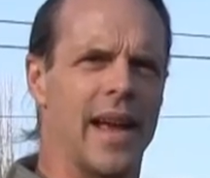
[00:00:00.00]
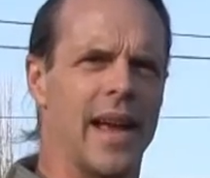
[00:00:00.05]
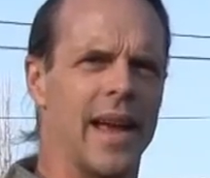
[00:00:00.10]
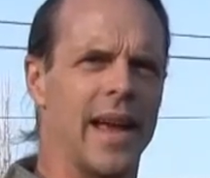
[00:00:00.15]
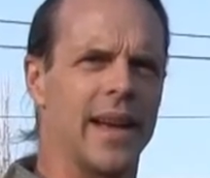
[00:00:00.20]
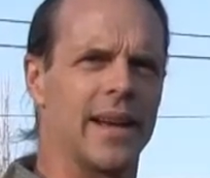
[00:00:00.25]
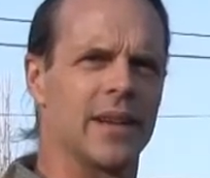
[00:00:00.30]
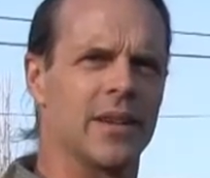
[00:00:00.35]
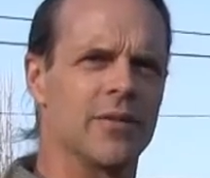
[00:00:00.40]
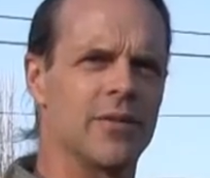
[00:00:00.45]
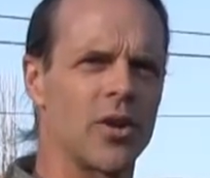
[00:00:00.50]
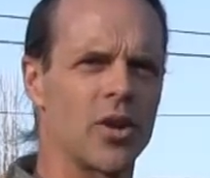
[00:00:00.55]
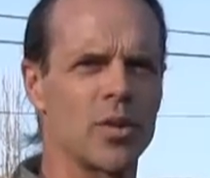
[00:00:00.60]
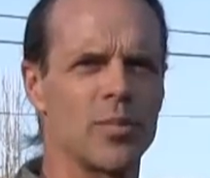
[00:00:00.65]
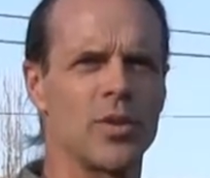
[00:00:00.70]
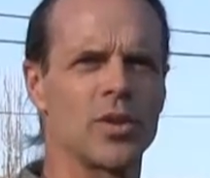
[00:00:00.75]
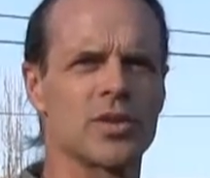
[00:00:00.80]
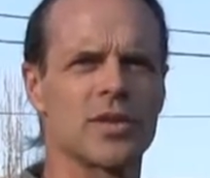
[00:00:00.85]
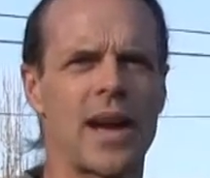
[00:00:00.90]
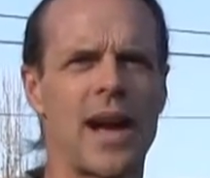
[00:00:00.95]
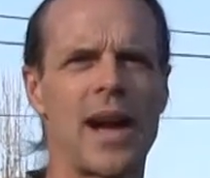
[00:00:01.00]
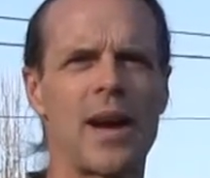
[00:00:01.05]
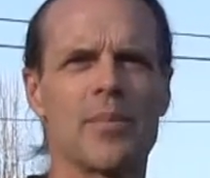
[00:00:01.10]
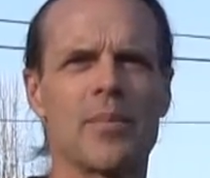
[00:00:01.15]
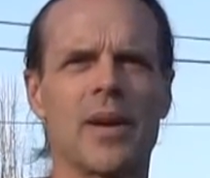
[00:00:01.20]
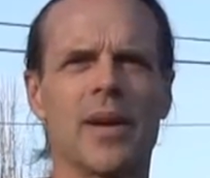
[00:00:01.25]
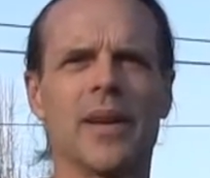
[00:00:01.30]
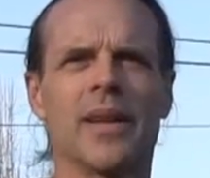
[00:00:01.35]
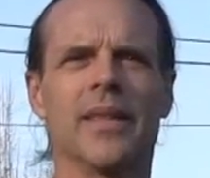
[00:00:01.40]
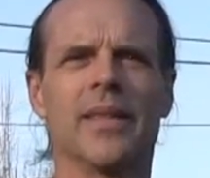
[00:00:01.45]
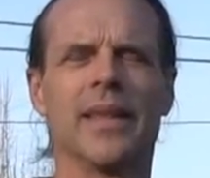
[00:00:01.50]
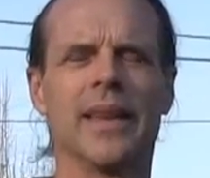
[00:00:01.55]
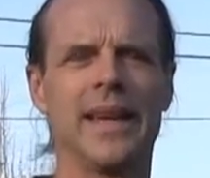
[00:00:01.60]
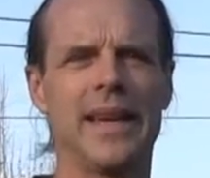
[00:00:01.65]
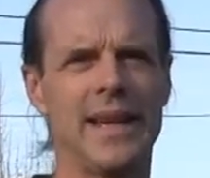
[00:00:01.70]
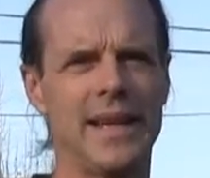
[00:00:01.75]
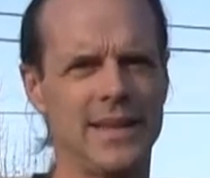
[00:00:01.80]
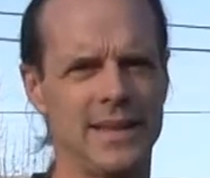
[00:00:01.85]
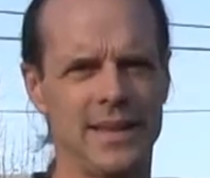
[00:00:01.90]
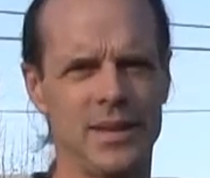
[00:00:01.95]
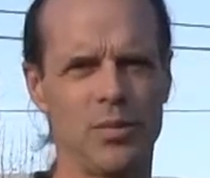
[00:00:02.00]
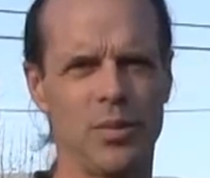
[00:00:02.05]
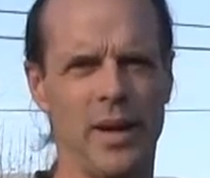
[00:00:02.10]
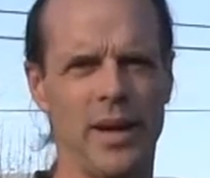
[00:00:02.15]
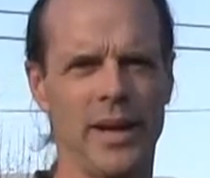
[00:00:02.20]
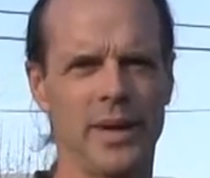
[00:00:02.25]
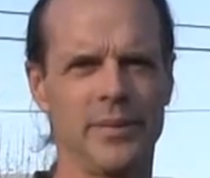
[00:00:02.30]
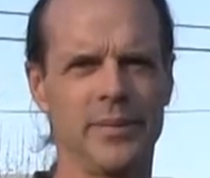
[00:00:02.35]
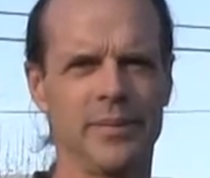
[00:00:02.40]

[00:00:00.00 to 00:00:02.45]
a convertible top the easy way.